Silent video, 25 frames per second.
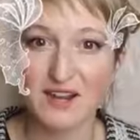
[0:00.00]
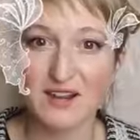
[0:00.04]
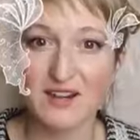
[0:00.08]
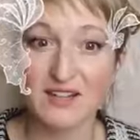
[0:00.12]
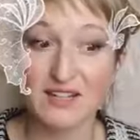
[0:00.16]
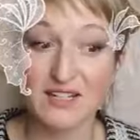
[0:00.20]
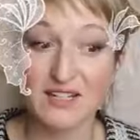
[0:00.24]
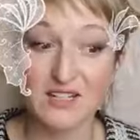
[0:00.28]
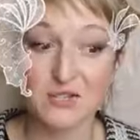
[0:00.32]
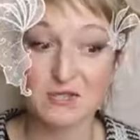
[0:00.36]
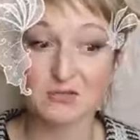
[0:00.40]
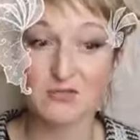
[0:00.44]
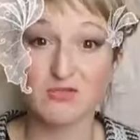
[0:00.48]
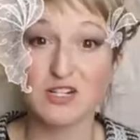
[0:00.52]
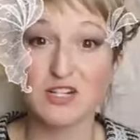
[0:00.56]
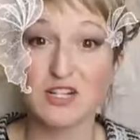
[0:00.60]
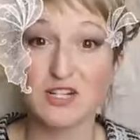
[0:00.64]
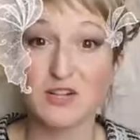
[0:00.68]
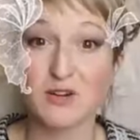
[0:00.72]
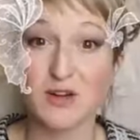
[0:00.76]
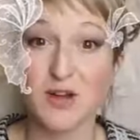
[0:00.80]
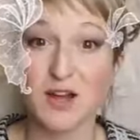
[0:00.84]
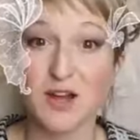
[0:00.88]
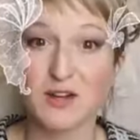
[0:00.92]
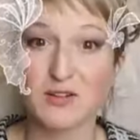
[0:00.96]
unless you really
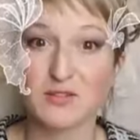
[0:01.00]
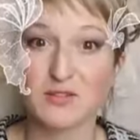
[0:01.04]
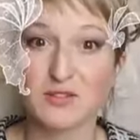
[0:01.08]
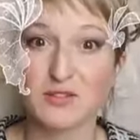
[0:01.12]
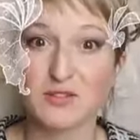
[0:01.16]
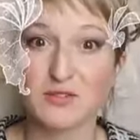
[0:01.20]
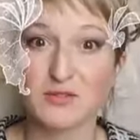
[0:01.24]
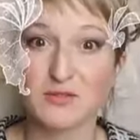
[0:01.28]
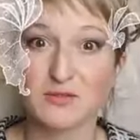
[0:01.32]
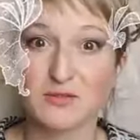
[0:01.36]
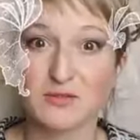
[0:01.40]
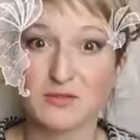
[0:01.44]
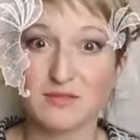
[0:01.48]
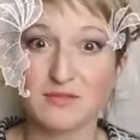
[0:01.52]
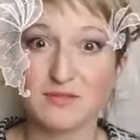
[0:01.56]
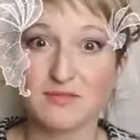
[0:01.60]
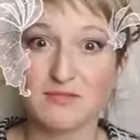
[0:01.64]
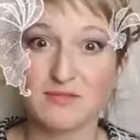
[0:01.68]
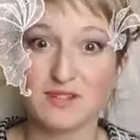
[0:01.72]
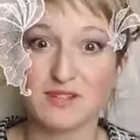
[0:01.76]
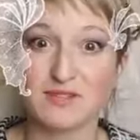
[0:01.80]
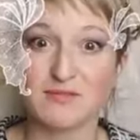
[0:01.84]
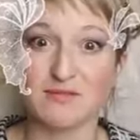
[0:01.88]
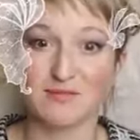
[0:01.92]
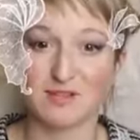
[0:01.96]
know how to,
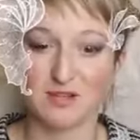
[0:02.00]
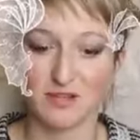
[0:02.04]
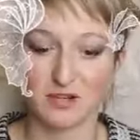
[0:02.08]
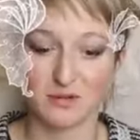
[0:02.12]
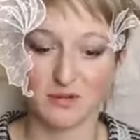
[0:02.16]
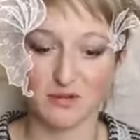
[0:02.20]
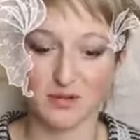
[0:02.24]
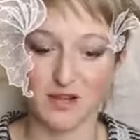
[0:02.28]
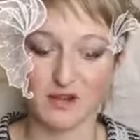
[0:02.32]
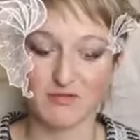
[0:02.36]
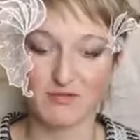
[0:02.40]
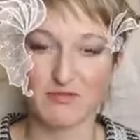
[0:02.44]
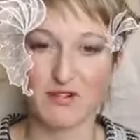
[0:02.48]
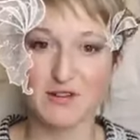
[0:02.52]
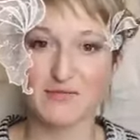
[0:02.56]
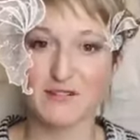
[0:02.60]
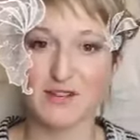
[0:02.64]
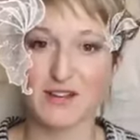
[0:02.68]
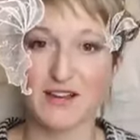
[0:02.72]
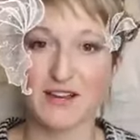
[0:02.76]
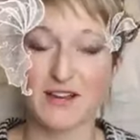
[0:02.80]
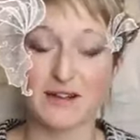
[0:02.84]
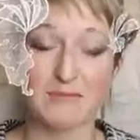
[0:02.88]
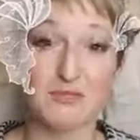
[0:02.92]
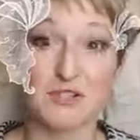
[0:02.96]
get rid of
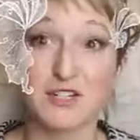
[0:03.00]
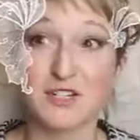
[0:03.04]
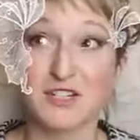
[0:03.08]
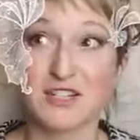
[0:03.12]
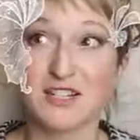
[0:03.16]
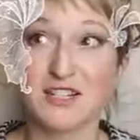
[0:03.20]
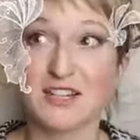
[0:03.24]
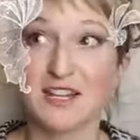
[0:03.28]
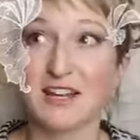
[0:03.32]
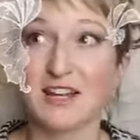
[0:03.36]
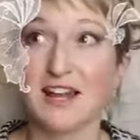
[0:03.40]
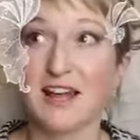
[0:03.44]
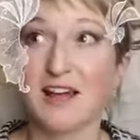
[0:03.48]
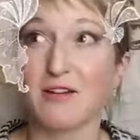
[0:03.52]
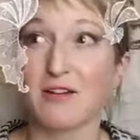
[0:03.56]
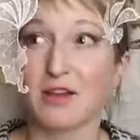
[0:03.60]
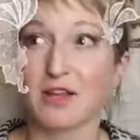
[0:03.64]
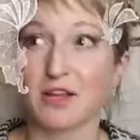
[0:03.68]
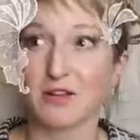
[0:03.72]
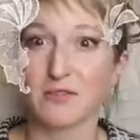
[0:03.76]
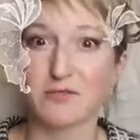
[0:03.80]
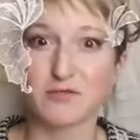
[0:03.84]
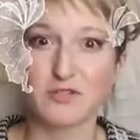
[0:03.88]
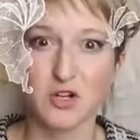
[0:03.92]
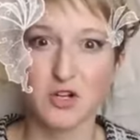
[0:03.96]
it. And I'm just thinking now,
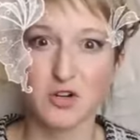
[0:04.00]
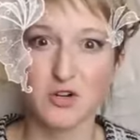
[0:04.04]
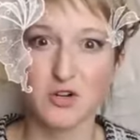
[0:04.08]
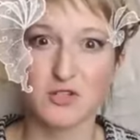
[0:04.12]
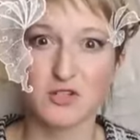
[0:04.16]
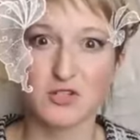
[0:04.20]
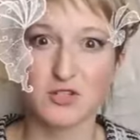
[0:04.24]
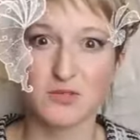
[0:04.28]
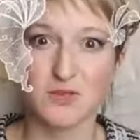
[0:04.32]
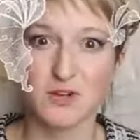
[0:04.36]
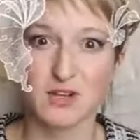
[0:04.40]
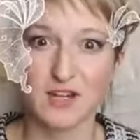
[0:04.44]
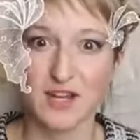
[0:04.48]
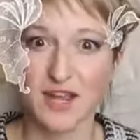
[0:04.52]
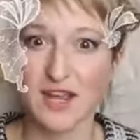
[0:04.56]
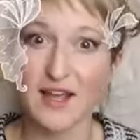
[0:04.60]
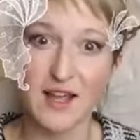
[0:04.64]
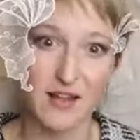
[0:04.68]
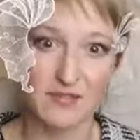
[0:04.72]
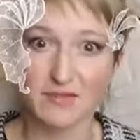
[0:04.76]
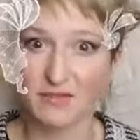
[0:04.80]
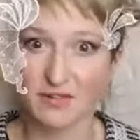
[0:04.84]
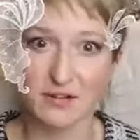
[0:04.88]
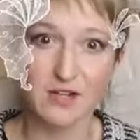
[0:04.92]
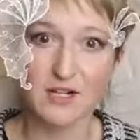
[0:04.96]
like, of dogs when they
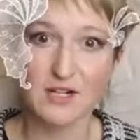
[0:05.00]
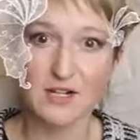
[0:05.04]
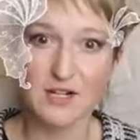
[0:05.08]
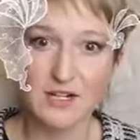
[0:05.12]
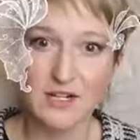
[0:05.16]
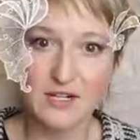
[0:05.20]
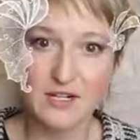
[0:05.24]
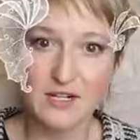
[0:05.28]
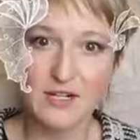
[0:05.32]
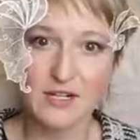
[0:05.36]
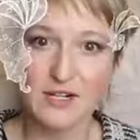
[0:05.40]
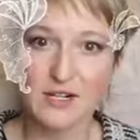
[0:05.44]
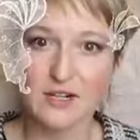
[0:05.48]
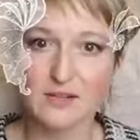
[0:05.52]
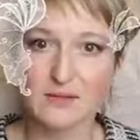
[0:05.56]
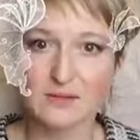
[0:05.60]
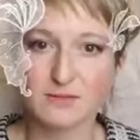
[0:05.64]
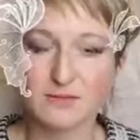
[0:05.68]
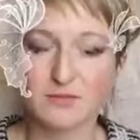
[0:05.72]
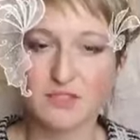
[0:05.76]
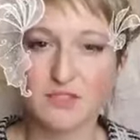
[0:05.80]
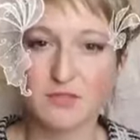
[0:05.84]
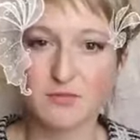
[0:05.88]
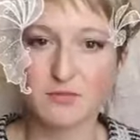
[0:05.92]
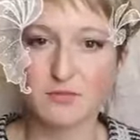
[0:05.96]
have
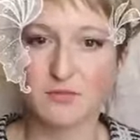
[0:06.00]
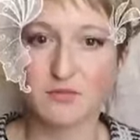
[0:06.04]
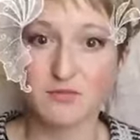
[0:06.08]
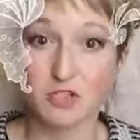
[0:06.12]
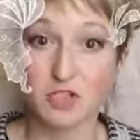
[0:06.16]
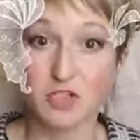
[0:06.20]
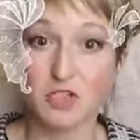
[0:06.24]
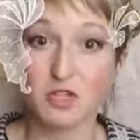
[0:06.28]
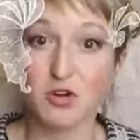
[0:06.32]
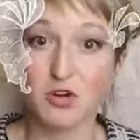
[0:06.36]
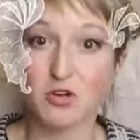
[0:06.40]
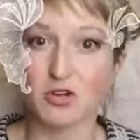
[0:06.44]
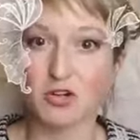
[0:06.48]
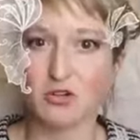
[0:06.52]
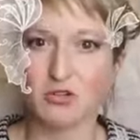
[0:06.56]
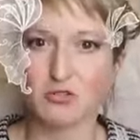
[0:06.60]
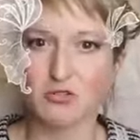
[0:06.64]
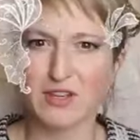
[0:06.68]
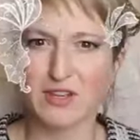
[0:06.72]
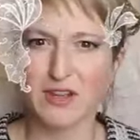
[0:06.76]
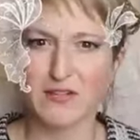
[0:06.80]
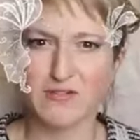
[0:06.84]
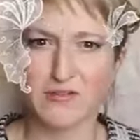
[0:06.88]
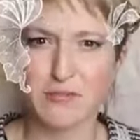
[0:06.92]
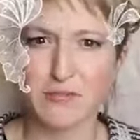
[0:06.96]
some sort of shock.
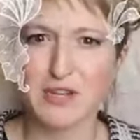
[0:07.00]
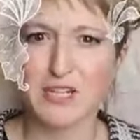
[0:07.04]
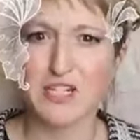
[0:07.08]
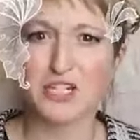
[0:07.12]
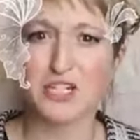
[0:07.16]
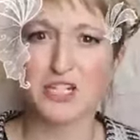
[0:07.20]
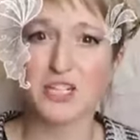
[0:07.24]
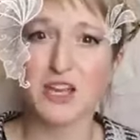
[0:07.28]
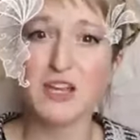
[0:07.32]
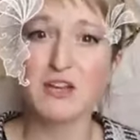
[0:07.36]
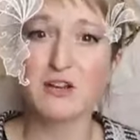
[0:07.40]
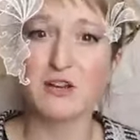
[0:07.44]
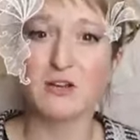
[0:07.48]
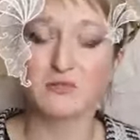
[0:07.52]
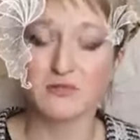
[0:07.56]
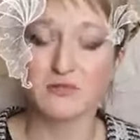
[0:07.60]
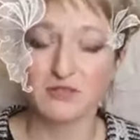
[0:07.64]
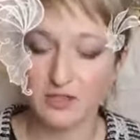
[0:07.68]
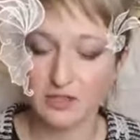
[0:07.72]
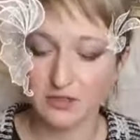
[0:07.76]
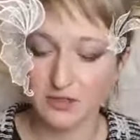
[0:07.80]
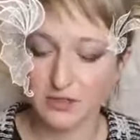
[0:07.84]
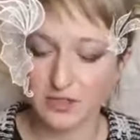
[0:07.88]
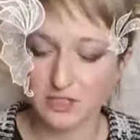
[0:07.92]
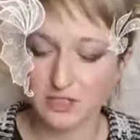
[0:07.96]
They have a big shake off.
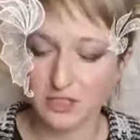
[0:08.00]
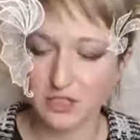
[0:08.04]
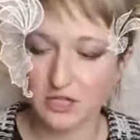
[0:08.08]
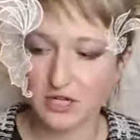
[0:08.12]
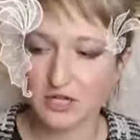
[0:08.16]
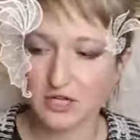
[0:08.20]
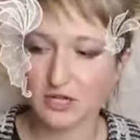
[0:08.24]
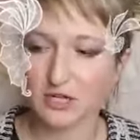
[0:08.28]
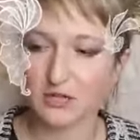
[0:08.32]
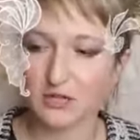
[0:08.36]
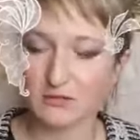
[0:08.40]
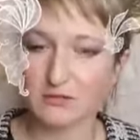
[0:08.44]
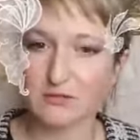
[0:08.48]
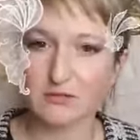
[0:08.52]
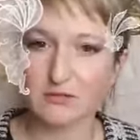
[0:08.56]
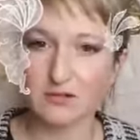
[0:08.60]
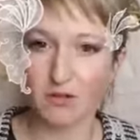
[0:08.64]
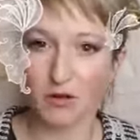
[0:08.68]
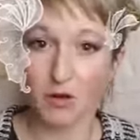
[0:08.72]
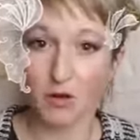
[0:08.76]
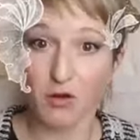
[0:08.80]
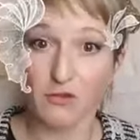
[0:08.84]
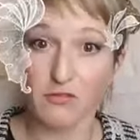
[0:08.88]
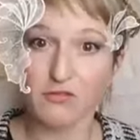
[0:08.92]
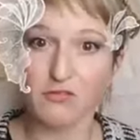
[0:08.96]
They shake
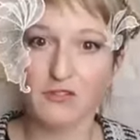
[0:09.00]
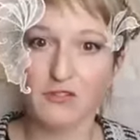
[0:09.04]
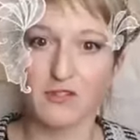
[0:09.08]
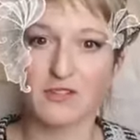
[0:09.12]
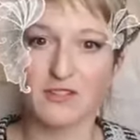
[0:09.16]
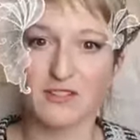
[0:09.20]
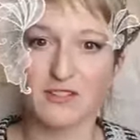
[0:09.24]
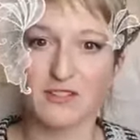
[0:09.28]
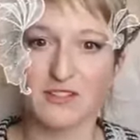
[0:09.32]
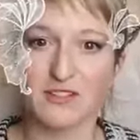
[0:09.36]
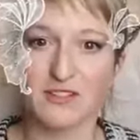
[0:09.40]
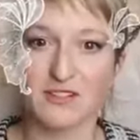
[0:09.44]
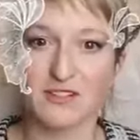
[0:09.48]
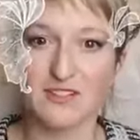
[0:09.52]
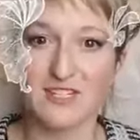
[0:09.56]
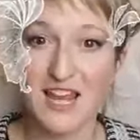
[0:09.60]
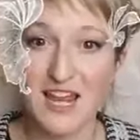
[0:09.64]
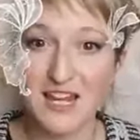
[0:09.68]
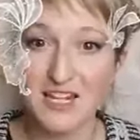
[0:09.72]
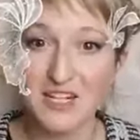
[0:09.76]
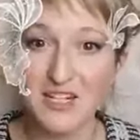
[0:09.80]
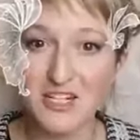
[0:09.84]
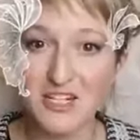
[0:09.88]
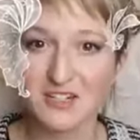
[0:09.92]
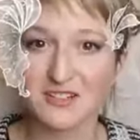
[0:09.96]
off the
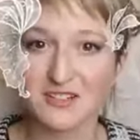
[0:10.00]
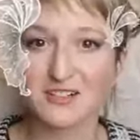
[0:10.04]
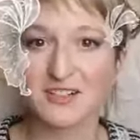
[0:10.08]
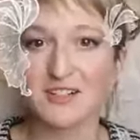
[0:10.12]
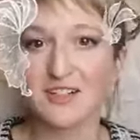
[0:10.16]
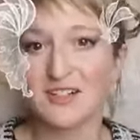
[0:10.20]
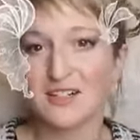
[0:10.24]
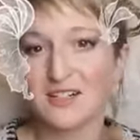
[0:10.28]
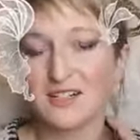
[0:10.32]
tension